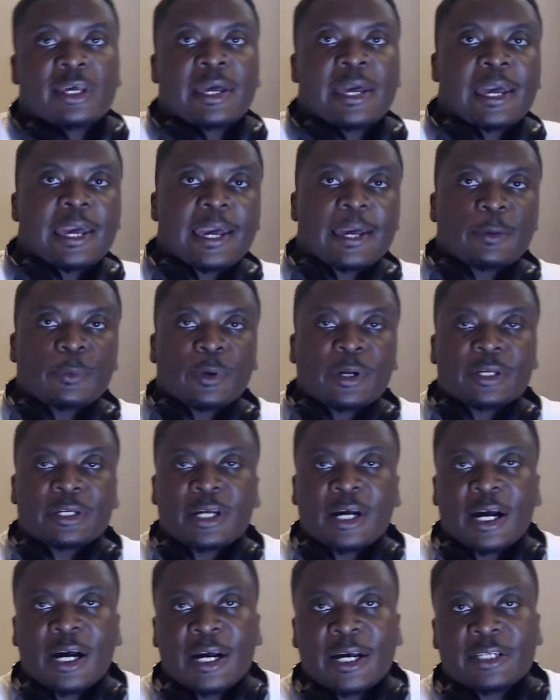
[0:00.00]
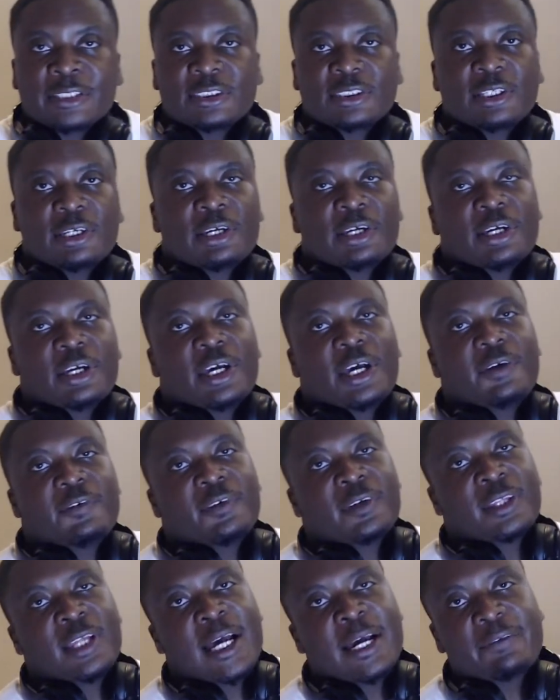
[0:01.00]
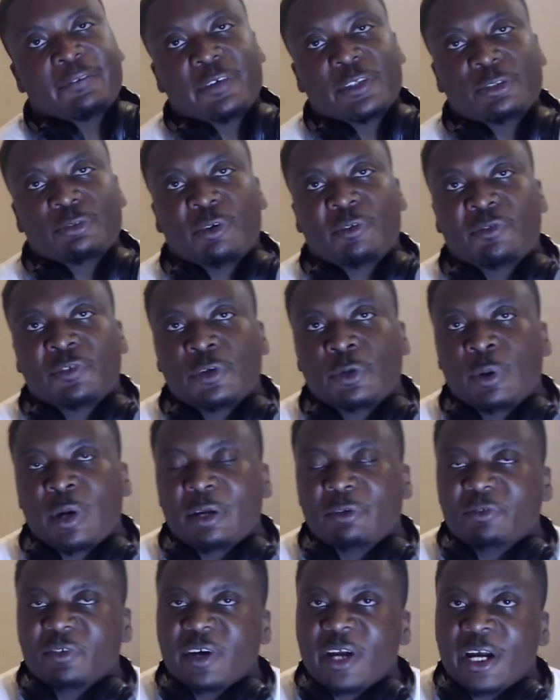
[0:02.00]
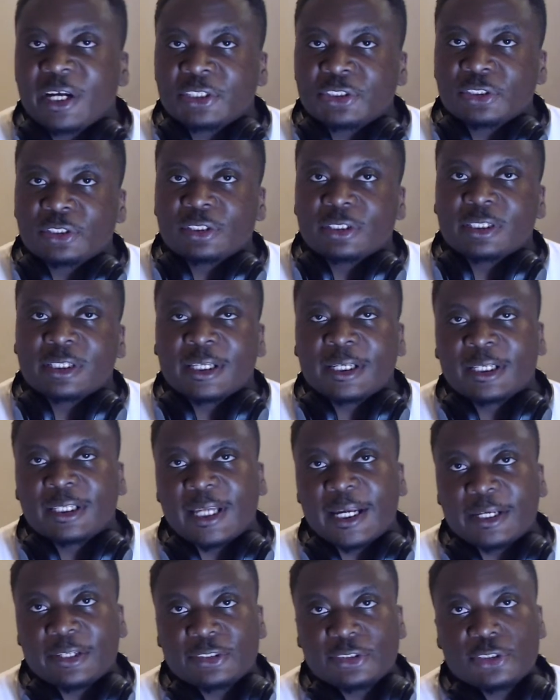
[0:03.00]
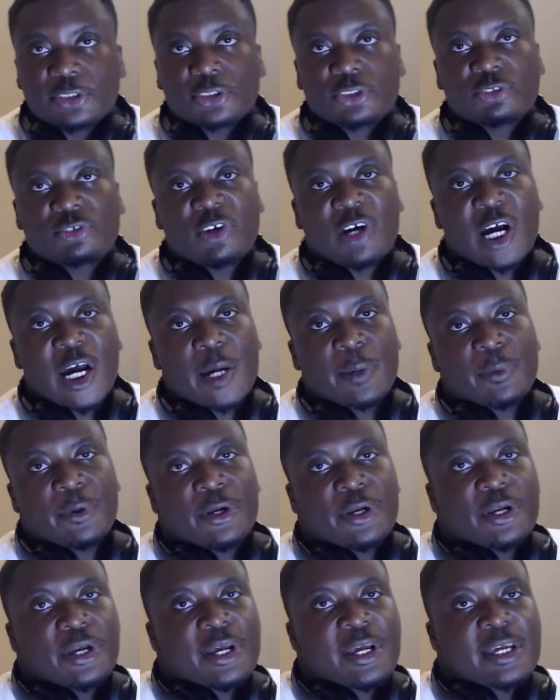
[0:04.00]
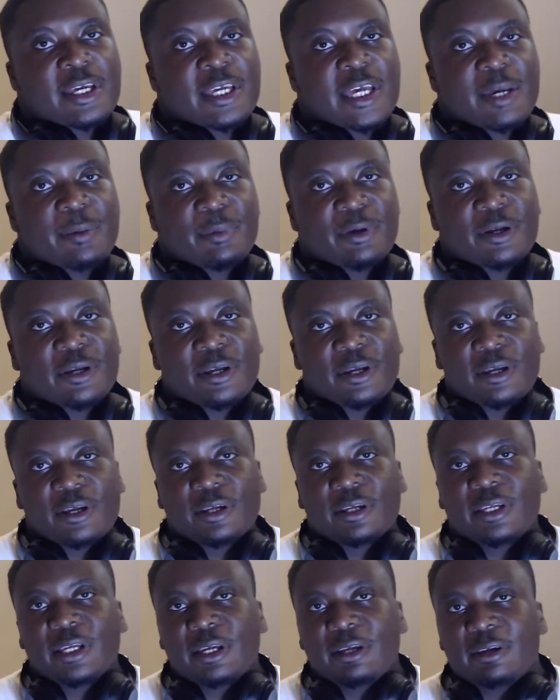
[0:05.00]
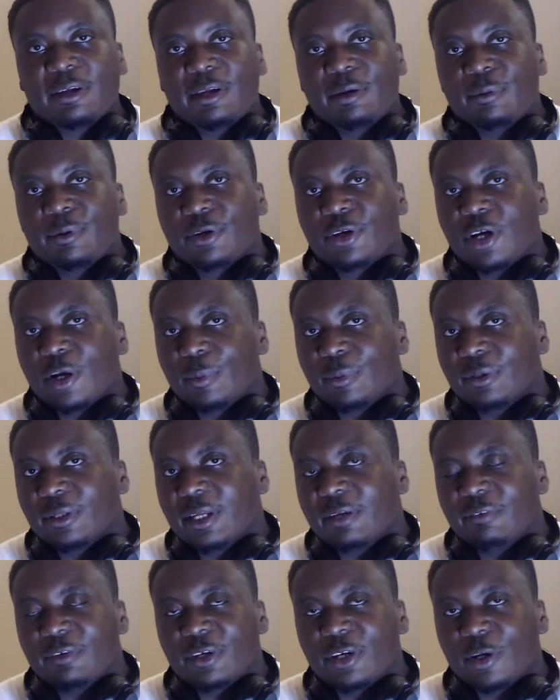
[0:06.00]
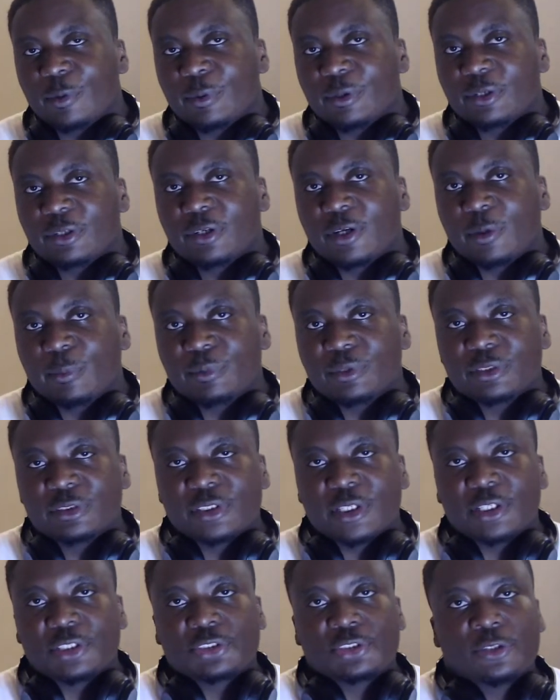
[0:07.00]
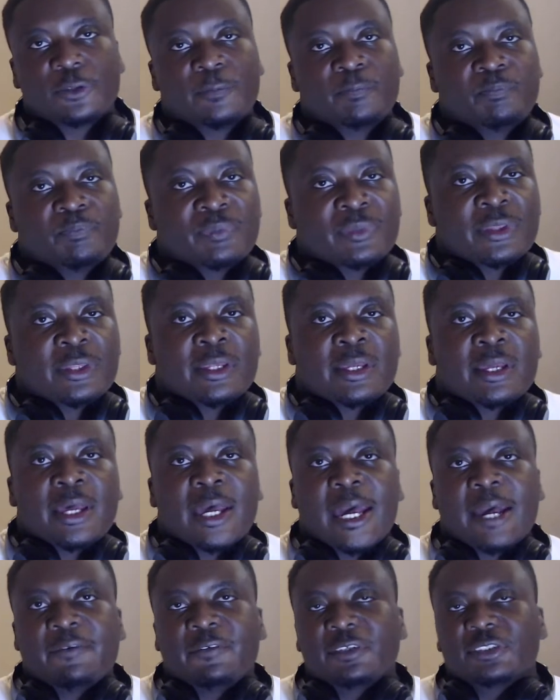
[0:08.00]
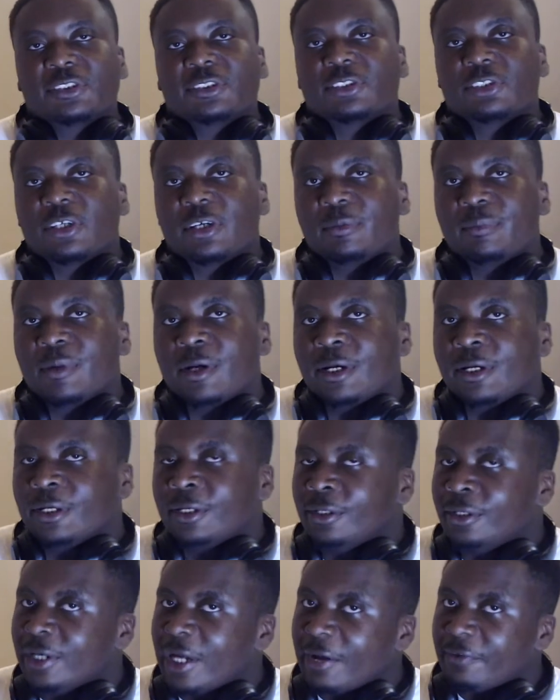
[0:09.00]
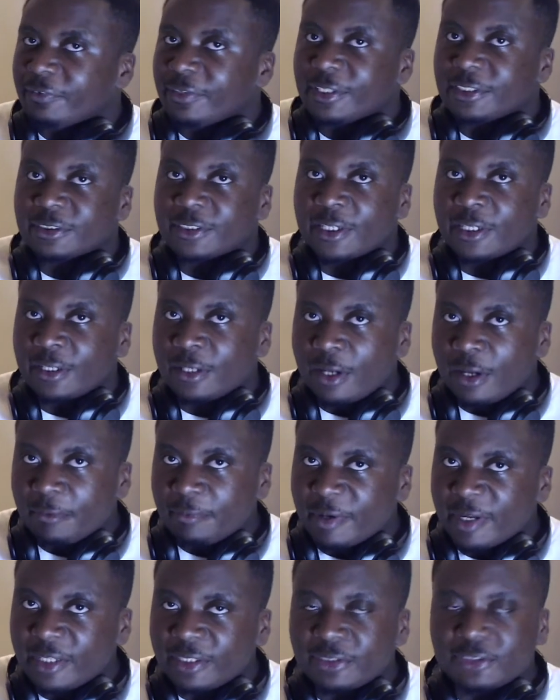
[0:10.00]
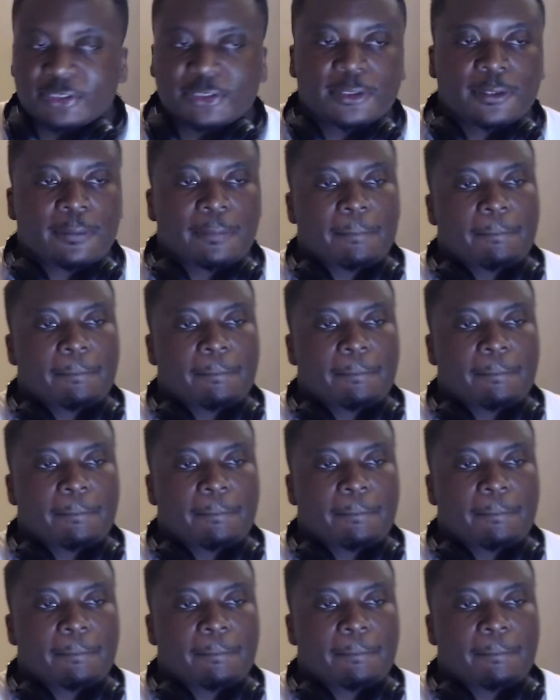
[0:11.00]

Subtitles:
Anyway, guys, if you like this review and reaction, click like and subscribe. Leave a comment section. And this is Jeremiah. Have a nice day. Peace.